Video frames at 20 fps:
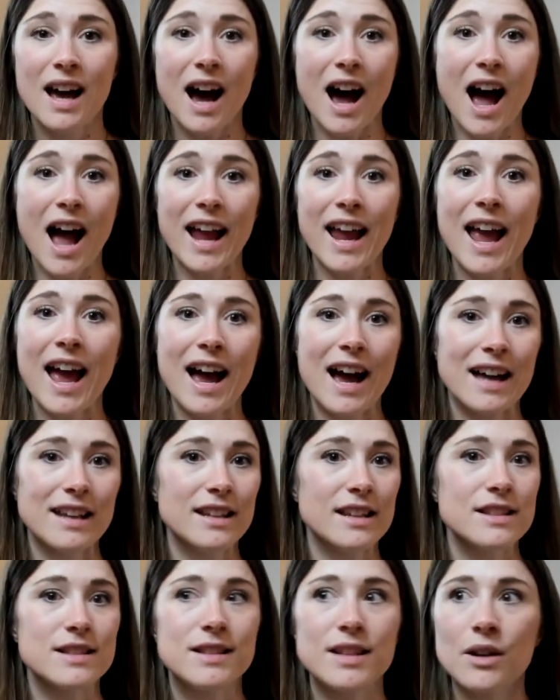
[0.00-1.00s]
I
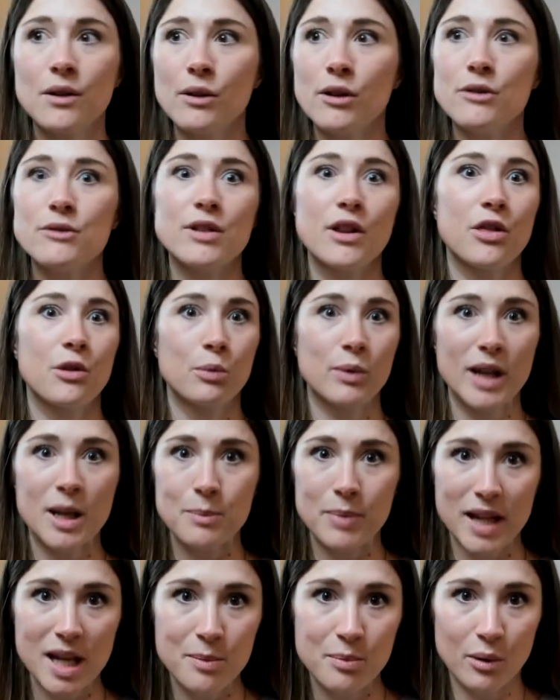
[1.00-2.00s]
had zero to three
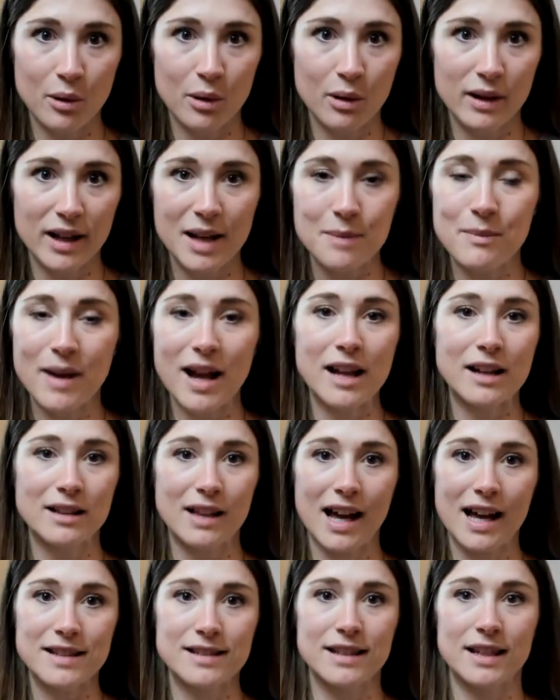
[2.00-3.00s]
people in my
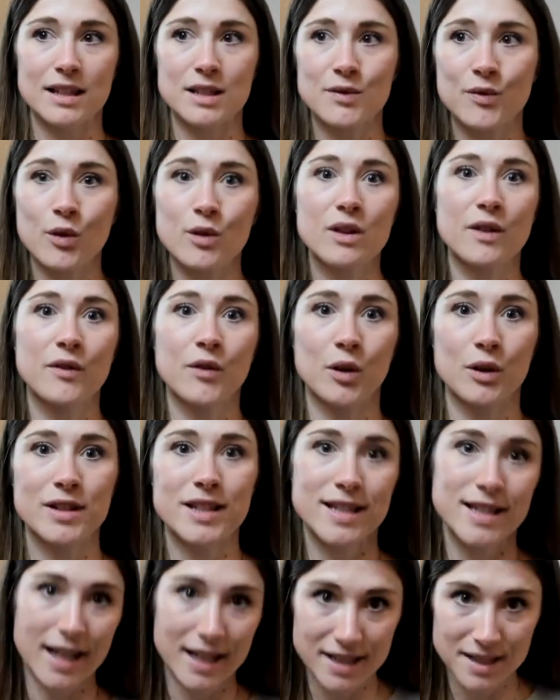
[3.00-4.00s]
classes for the
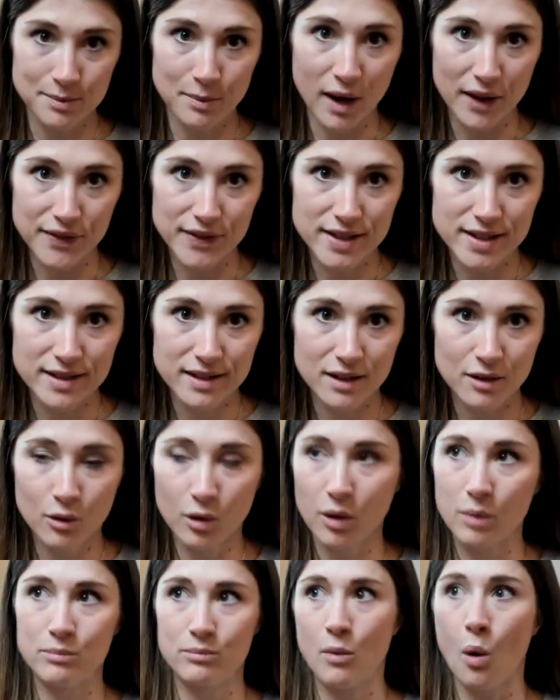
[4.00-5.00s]
first six months
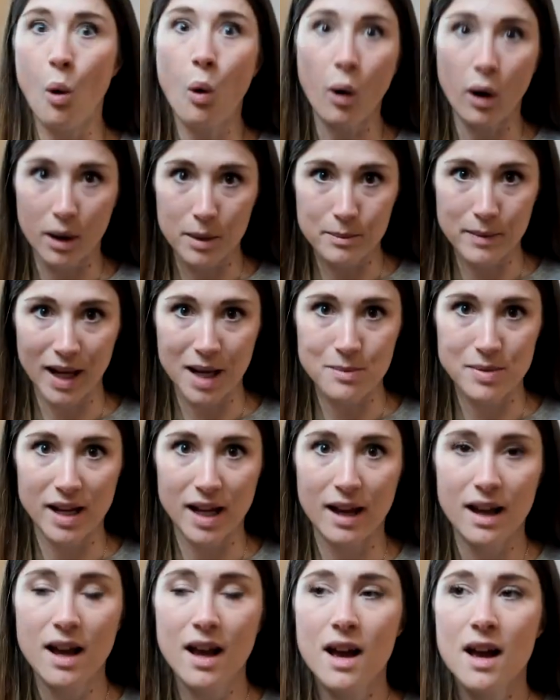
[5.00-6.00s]
or more,
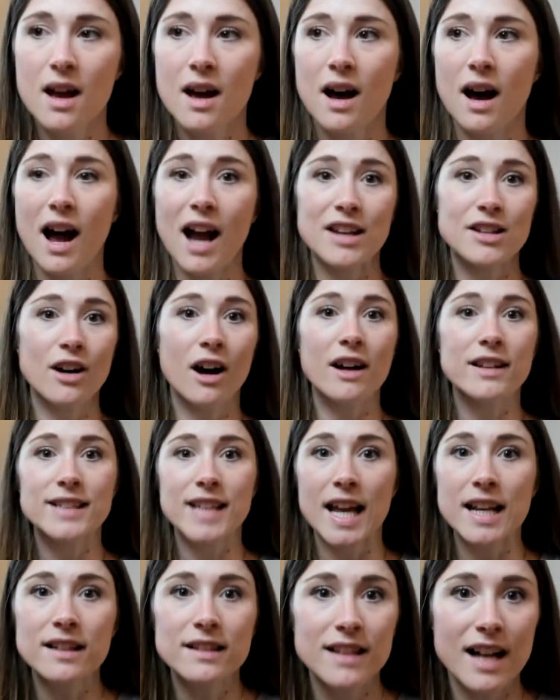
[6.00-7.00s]
maybe. I taught
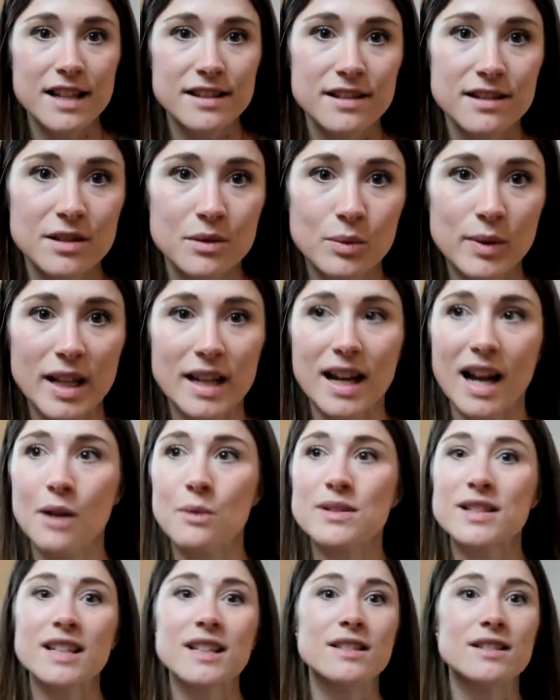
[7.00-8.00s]
ten classes a week. I
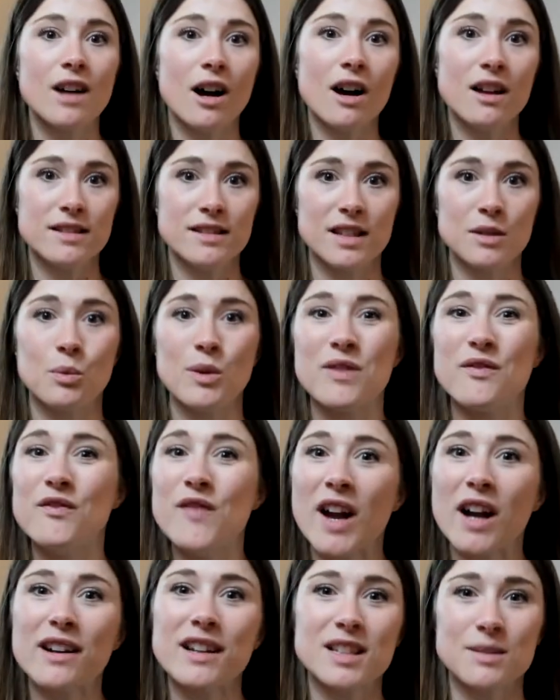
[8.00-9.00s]
was exhausted with
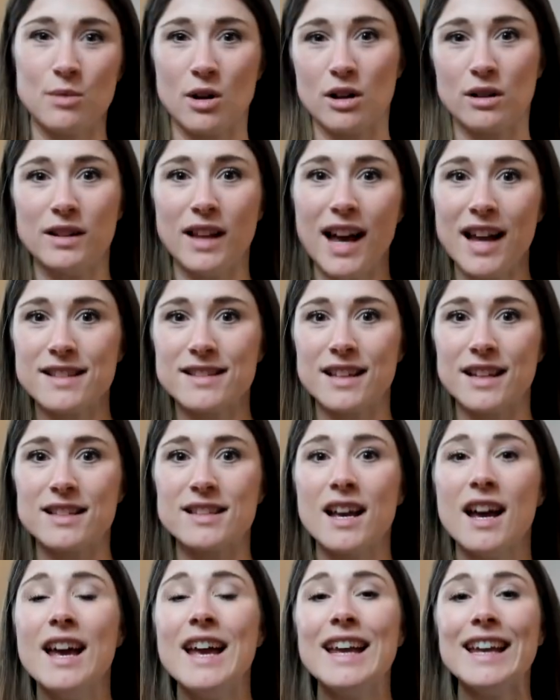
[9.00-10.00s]
very small classes
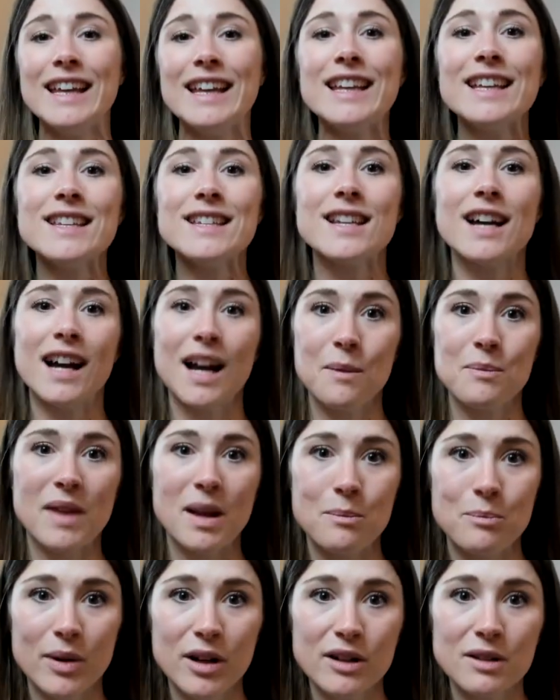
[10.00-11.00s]
in time
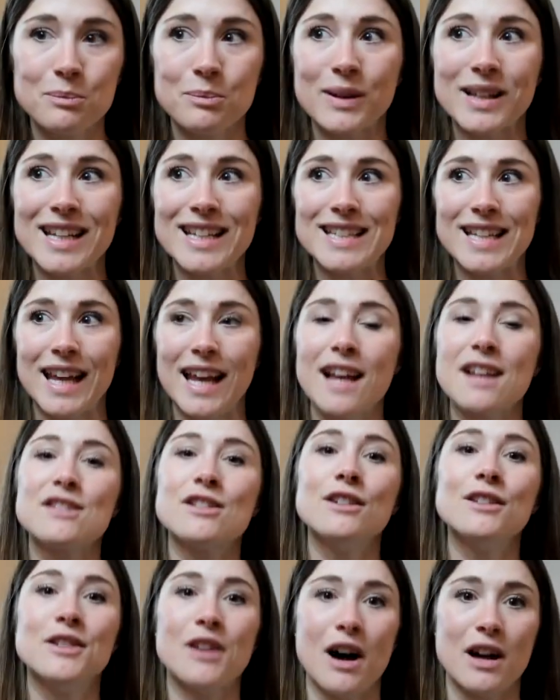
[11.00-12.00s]
they built, but it
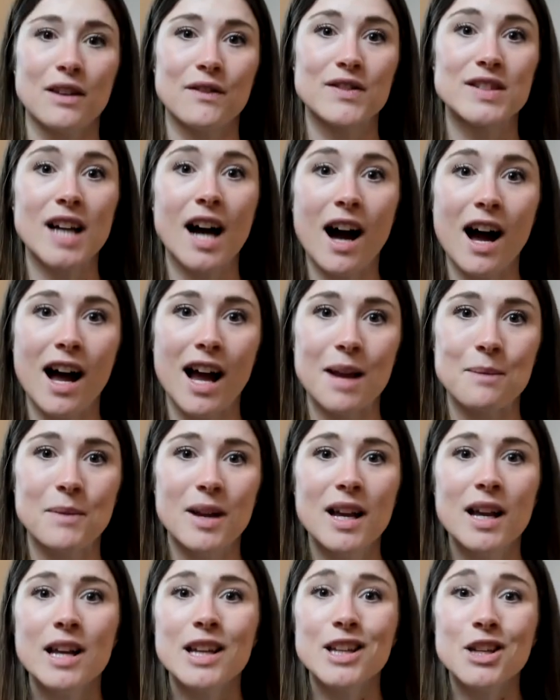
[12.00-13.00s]
takes a lot of time.
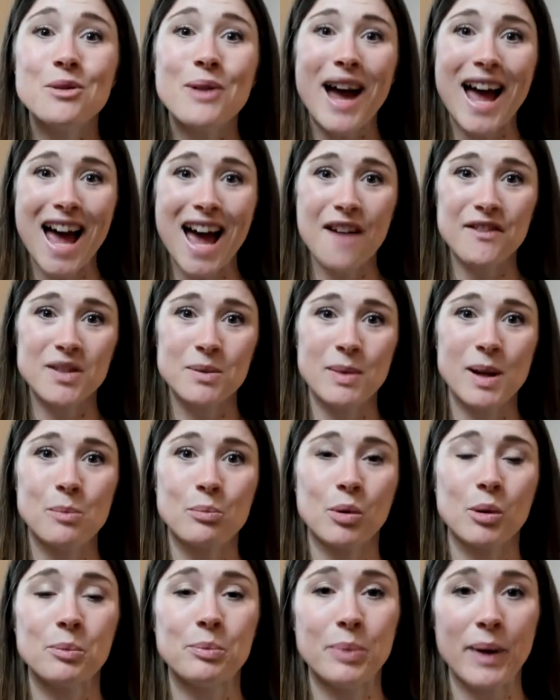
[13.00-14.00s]
You have to be
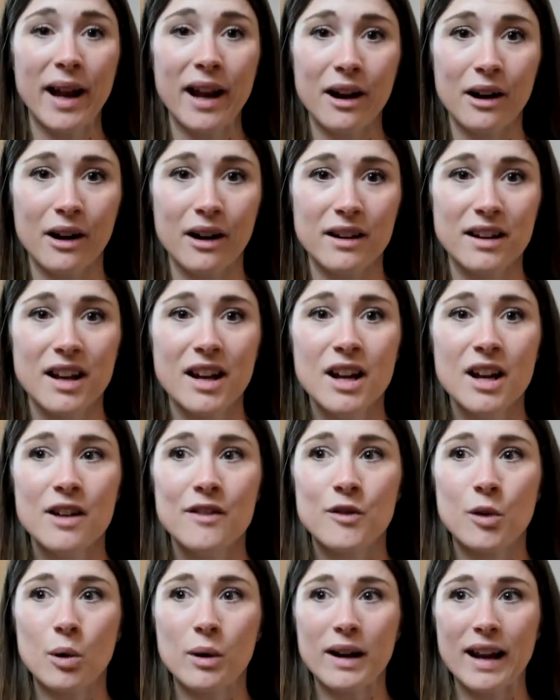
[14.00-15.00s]
prepared
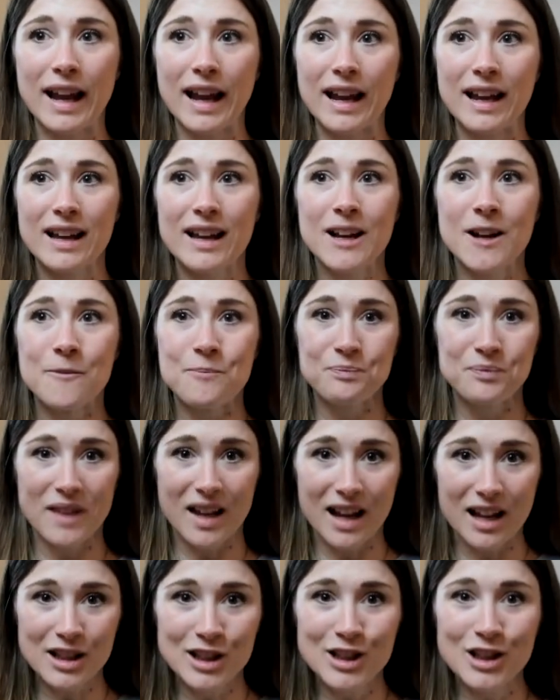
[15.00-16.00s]
for a,
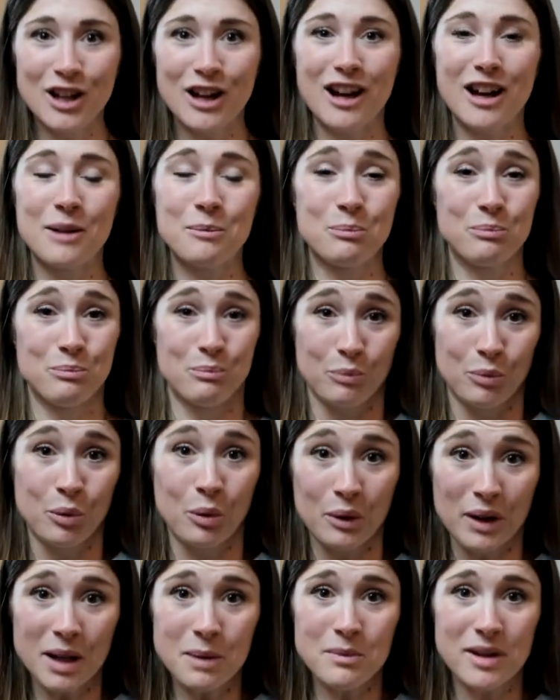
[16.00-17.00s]
a, a
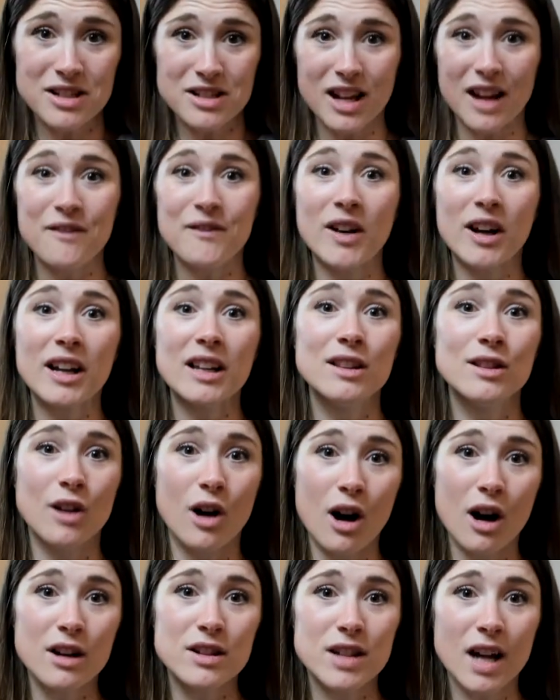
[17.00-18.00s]
pretty much a very
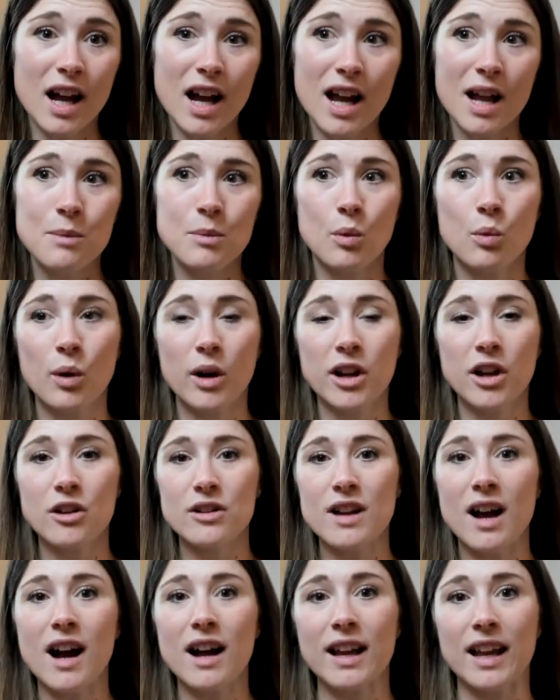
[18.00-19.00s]
long time where you're
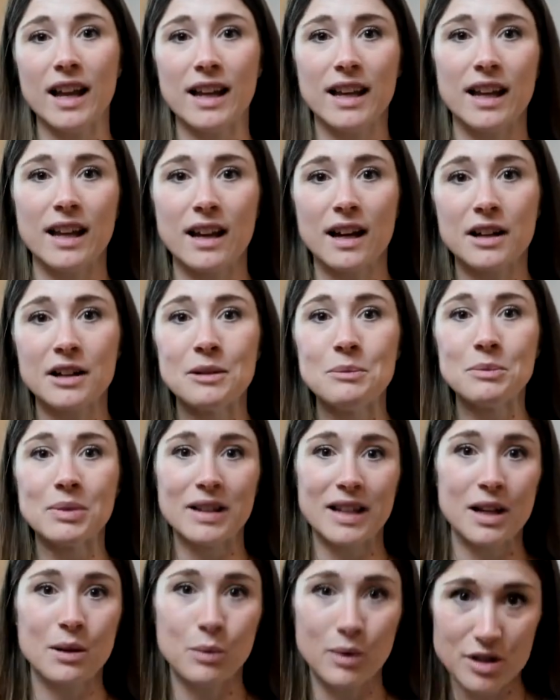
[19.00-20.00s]
not getting a
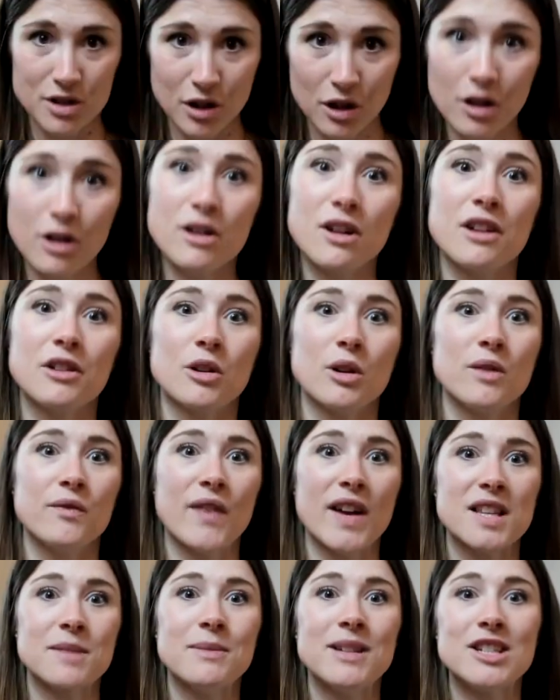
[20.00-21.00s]
complete return on your
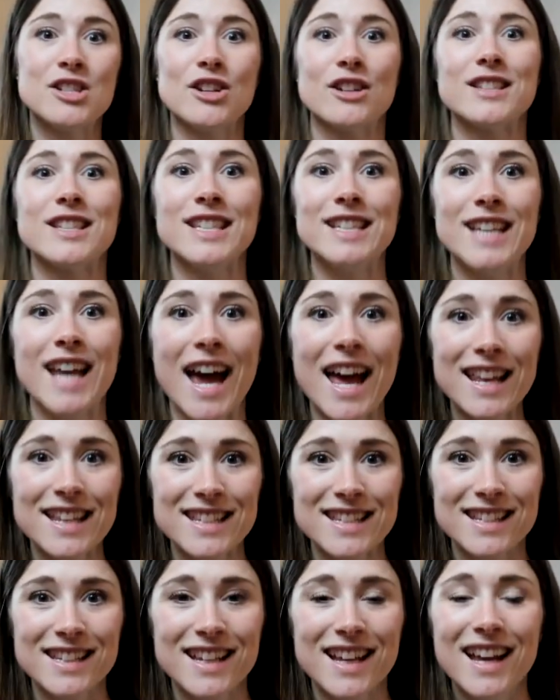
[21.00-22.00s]
investment just
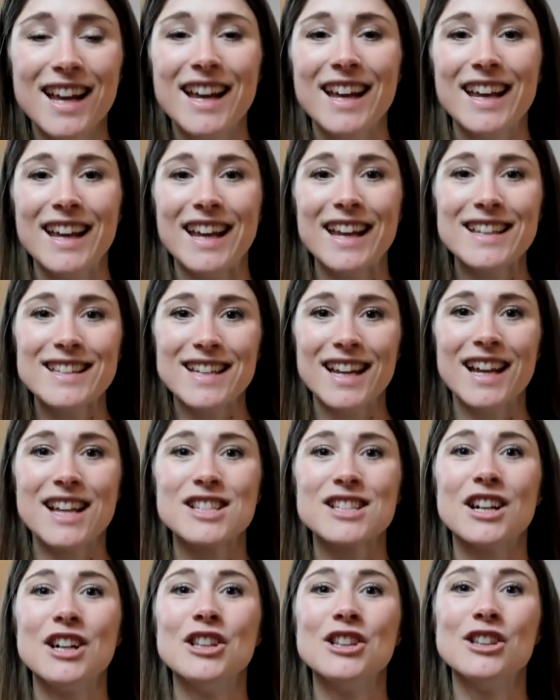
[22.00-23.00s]
yet. It
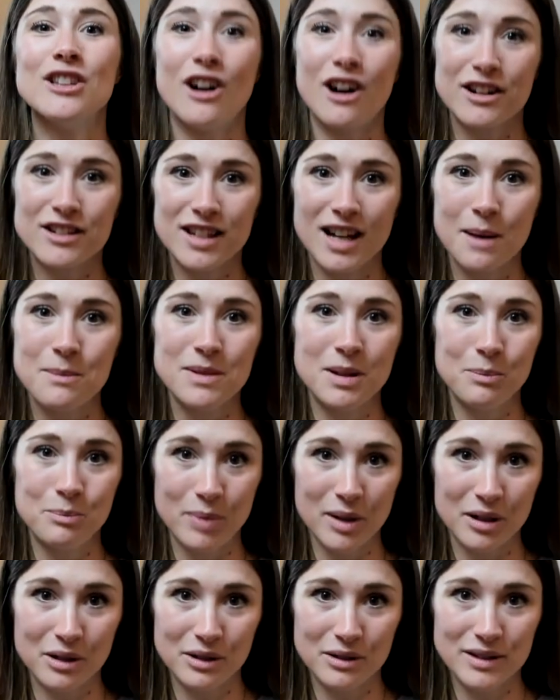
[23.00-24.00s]
takes a long time to
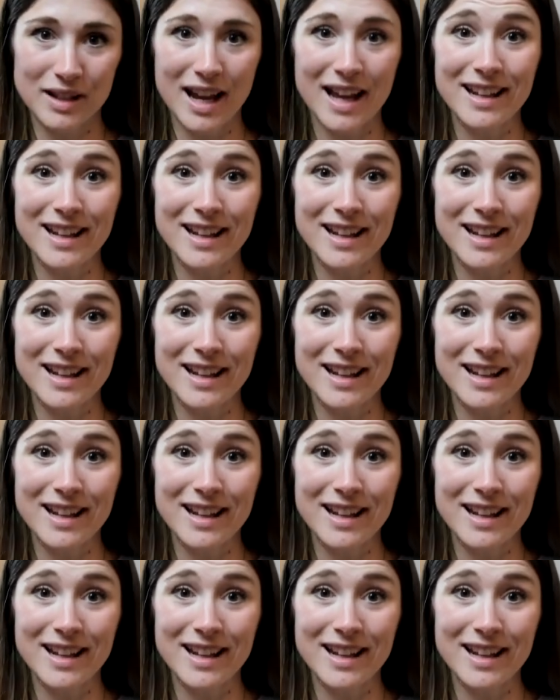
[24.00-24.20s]
build.